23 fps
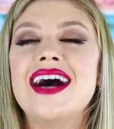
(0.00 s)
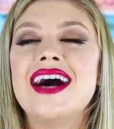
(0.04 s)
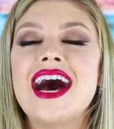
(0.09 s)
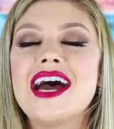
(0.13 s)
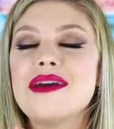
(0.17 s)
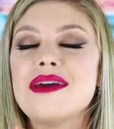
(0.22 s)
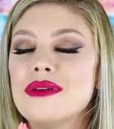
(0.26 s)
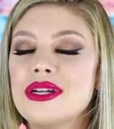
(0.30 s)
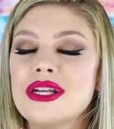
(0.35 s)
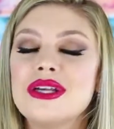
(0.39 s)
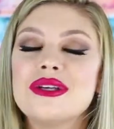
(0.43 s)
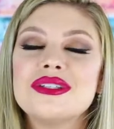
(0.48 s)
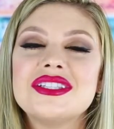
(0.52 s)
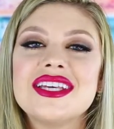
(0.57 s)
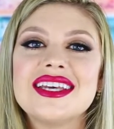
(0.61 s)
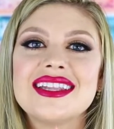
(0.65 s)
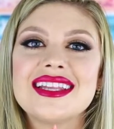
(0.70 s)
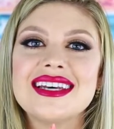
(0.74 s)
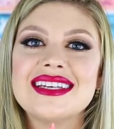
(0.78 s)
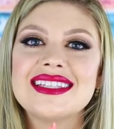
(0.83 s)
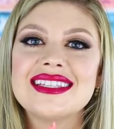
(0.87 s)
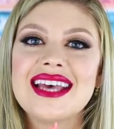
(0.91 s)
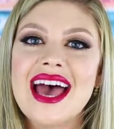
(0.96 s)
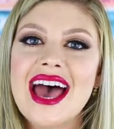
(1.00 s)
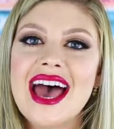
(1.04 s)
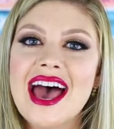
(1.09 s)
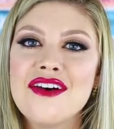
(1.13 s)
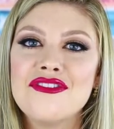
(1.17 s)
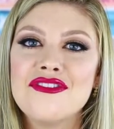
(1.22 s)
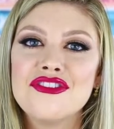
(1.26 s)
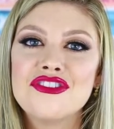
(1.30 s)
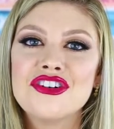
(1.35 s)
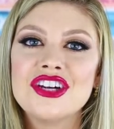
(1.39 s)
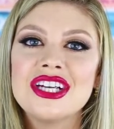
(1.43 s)
I've been using this
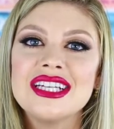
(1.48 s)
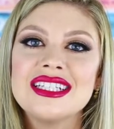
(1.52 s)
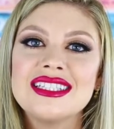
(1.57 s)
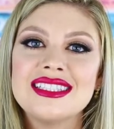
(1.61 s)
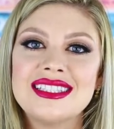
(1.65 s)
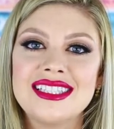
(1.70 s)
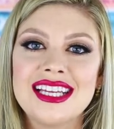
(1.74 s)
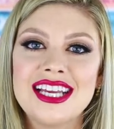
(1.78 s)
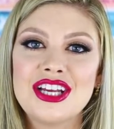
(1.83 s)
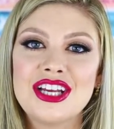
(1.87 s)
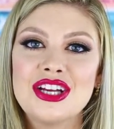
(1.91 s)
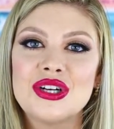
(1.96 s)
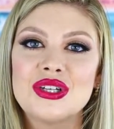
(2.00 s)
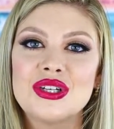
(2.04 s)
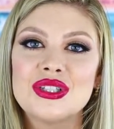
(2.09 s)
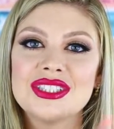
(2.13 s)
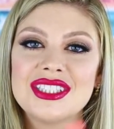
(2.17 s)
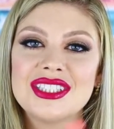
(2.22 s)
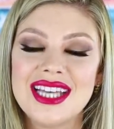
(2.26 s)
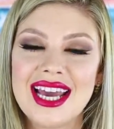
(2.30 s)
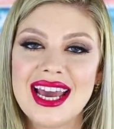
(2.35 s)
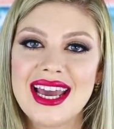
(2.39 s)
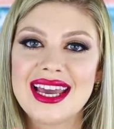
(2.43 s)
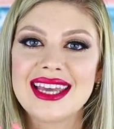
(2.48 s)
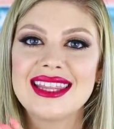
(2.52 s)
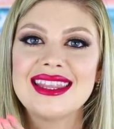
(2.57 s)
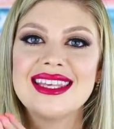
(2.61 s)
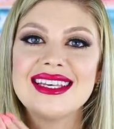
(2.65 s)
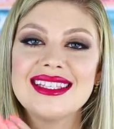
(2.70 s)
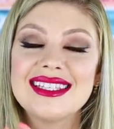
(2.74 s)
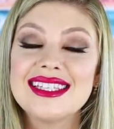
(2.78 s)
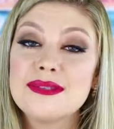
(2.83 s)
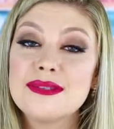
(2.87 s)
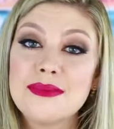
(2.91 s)
every single day.
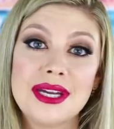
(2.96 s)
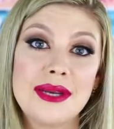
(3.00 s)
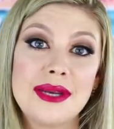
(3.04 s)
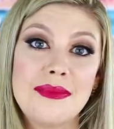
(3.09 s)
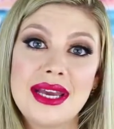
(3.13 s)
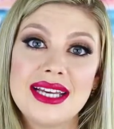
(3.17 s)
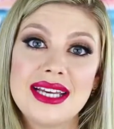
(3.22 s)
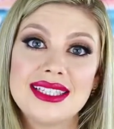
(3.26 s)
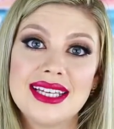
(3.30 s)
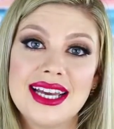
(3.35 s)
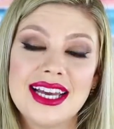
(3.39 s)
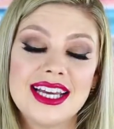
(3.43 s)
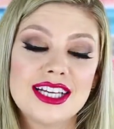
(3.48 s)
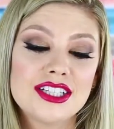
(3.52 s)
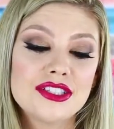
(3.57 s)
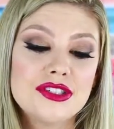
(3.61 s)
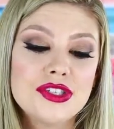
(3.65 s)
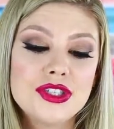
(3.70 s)
This has been amazing.